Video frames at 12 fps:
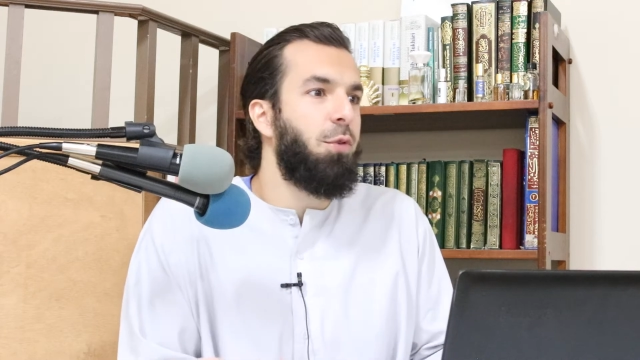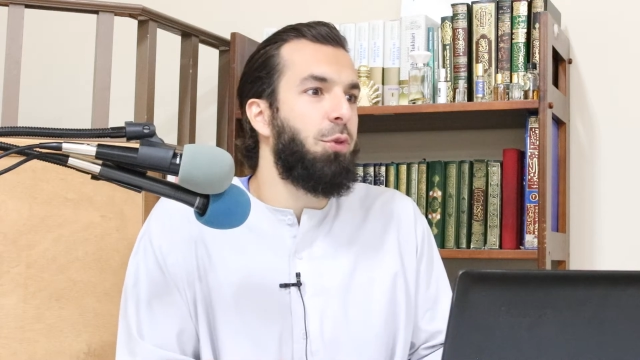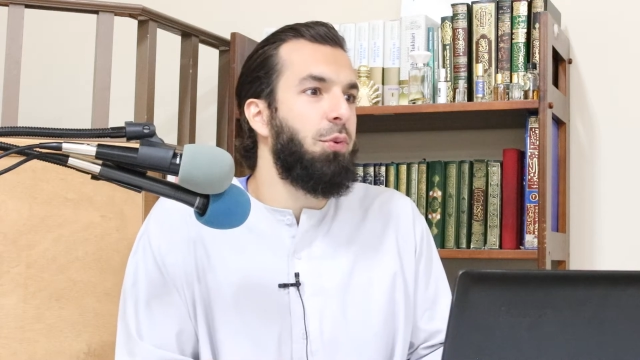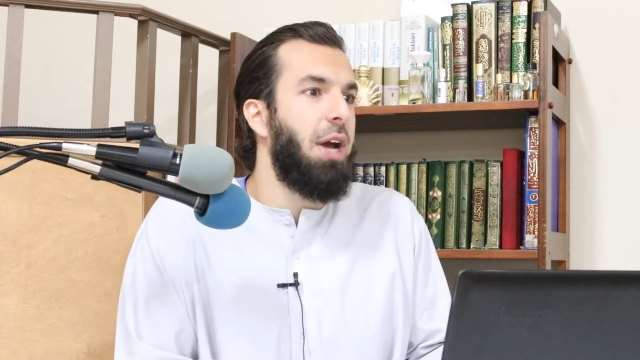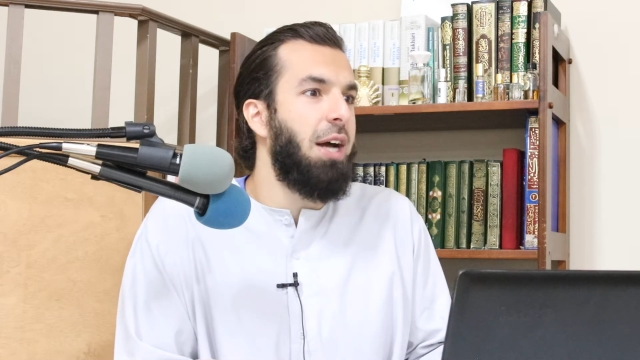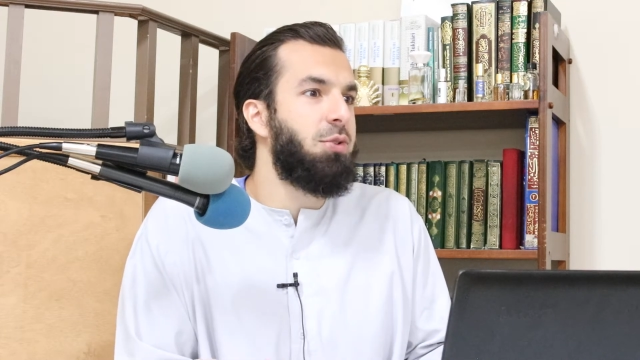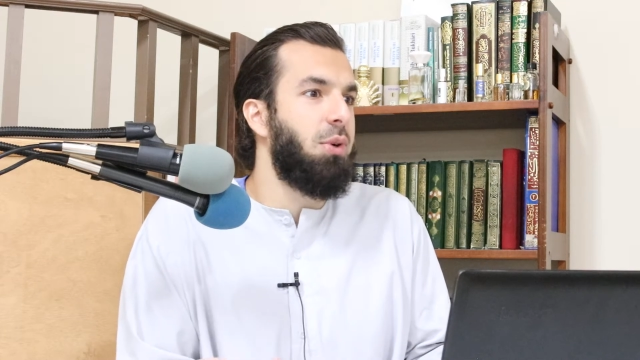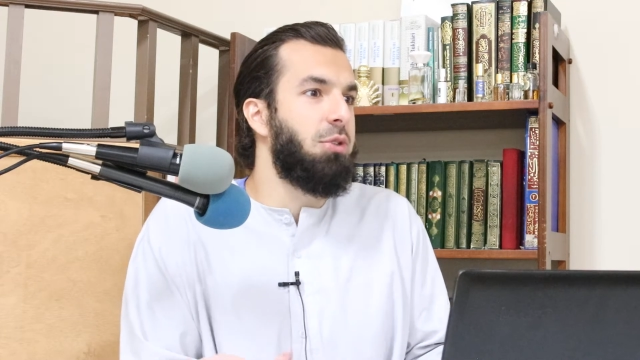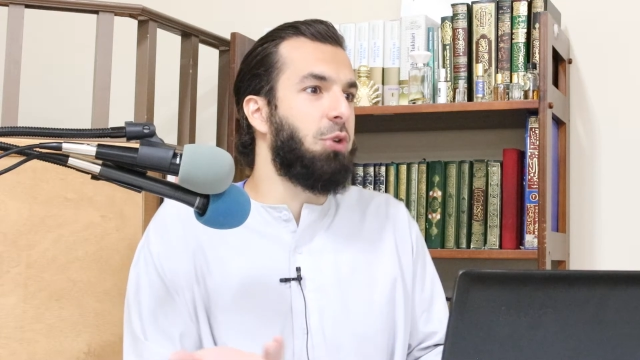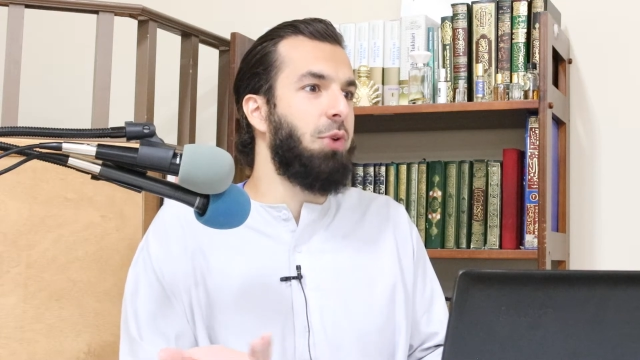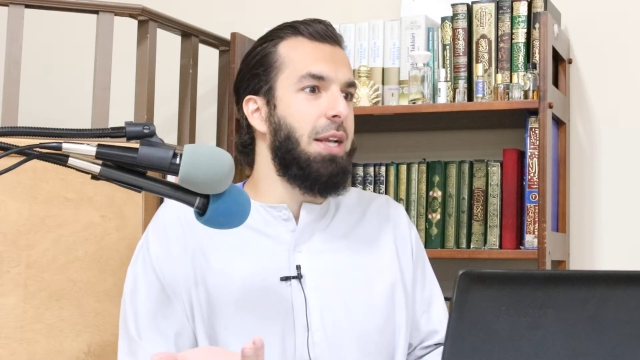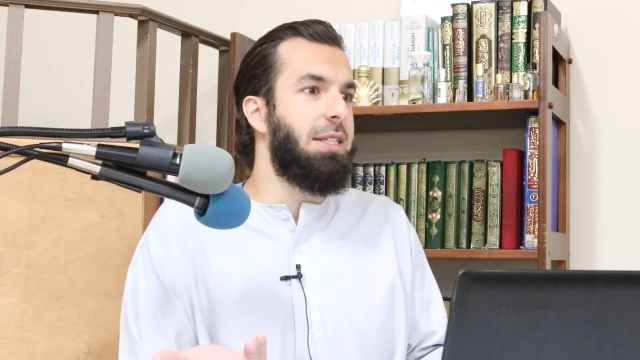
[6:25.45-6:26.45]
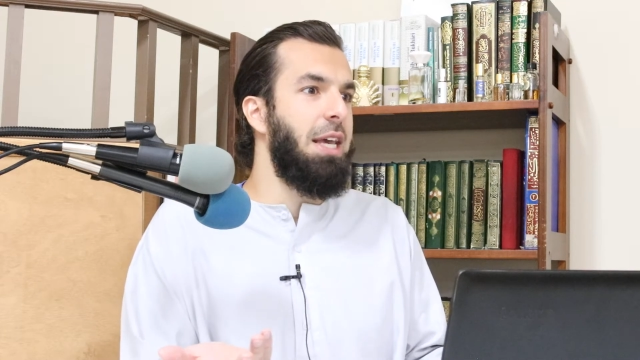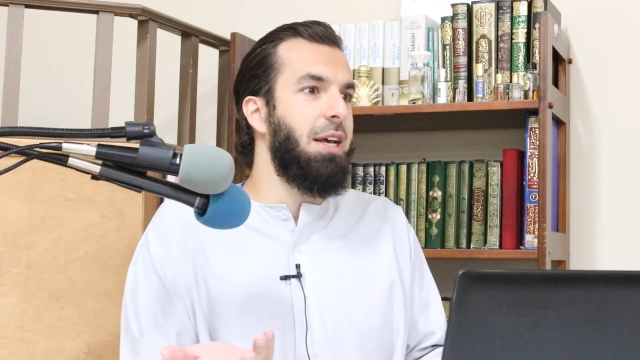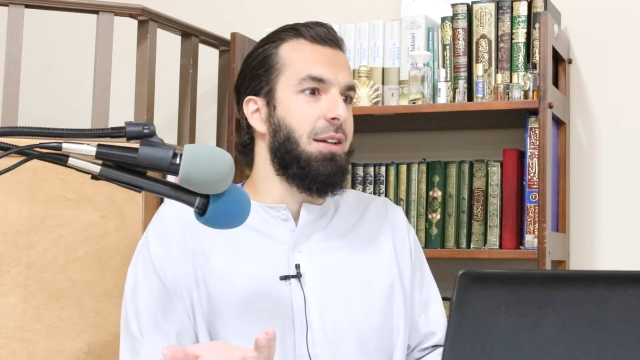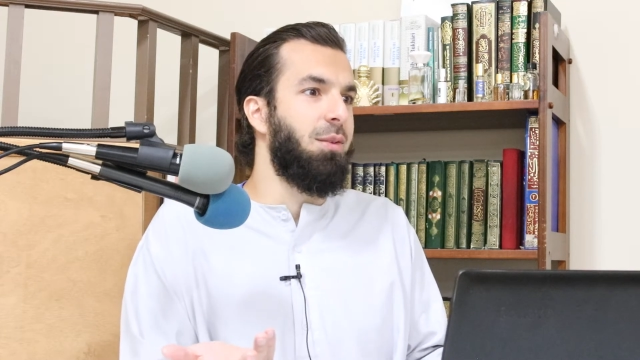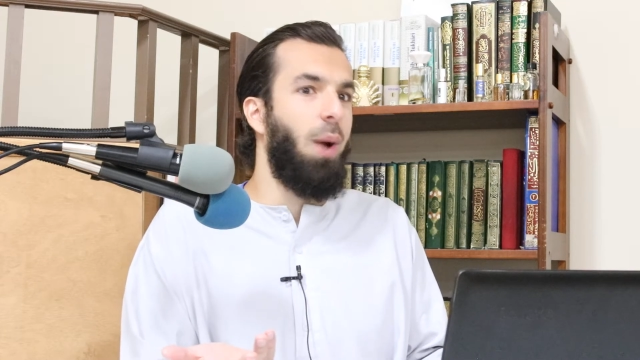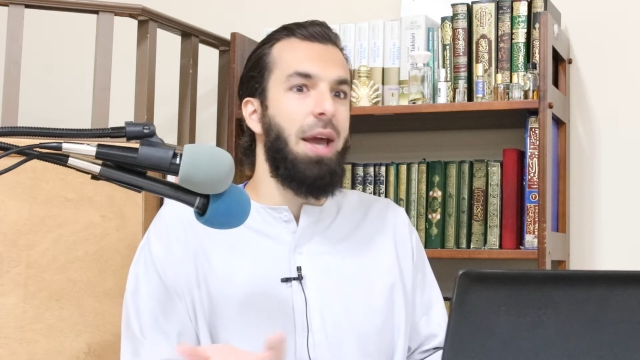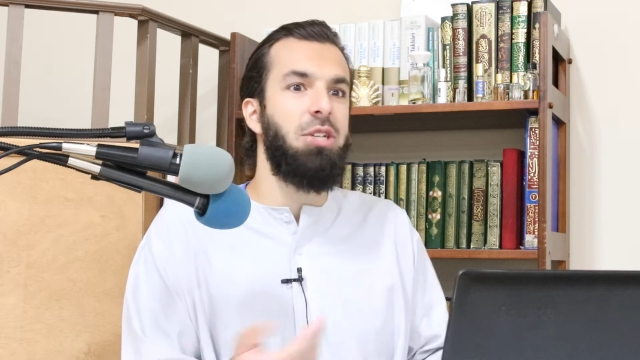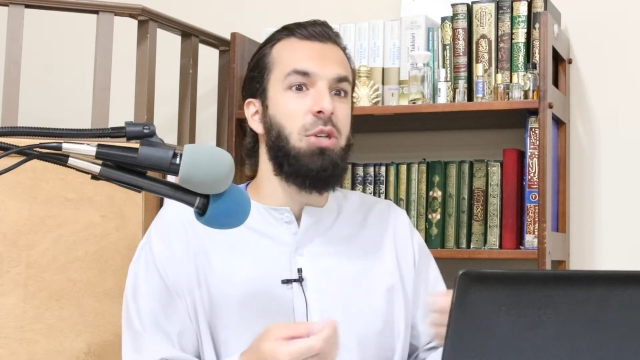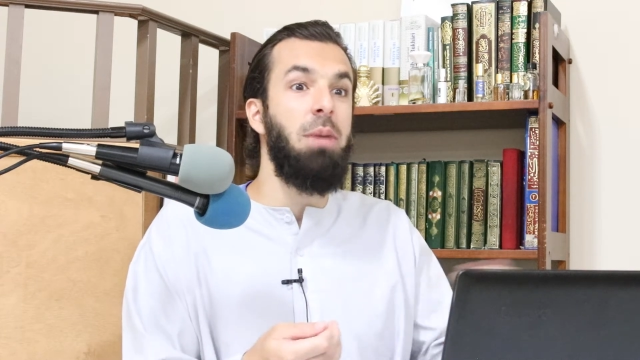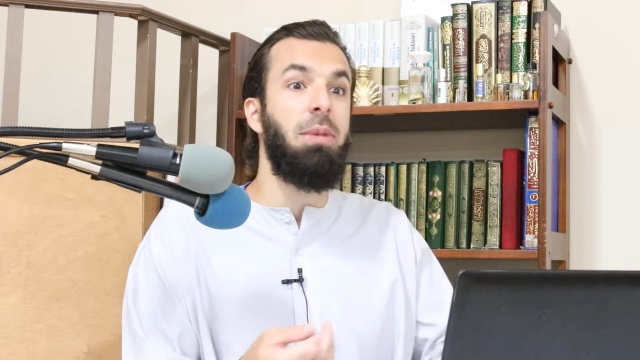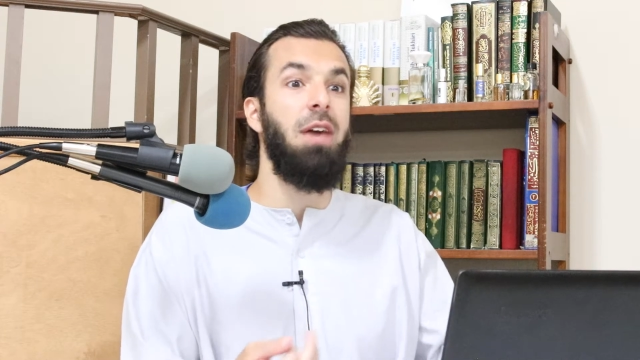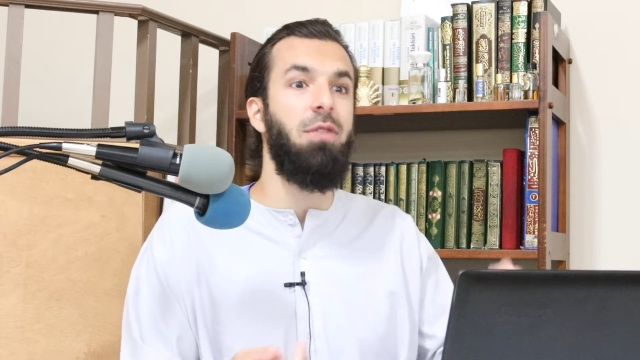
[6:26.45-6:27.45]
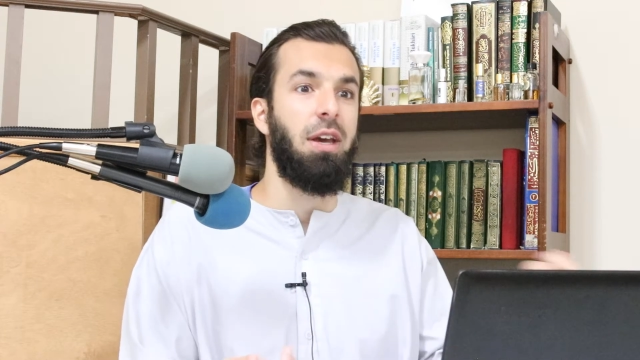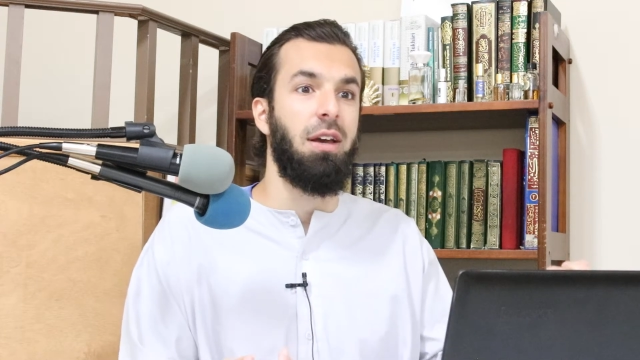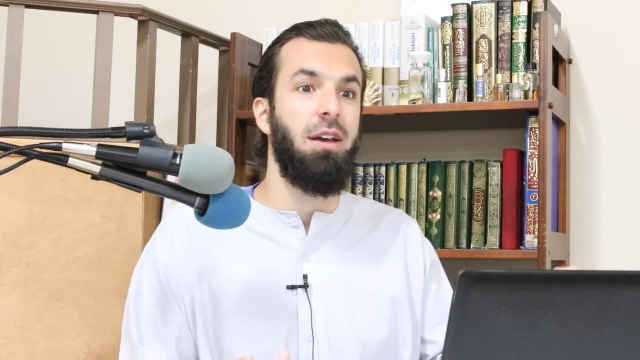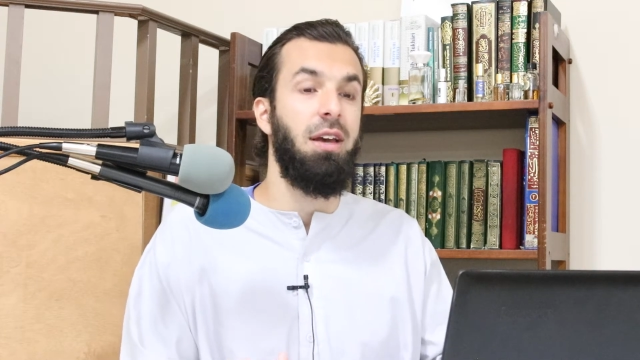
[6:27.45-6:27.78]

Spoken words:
300, it was a great deal. Why did you keep giving?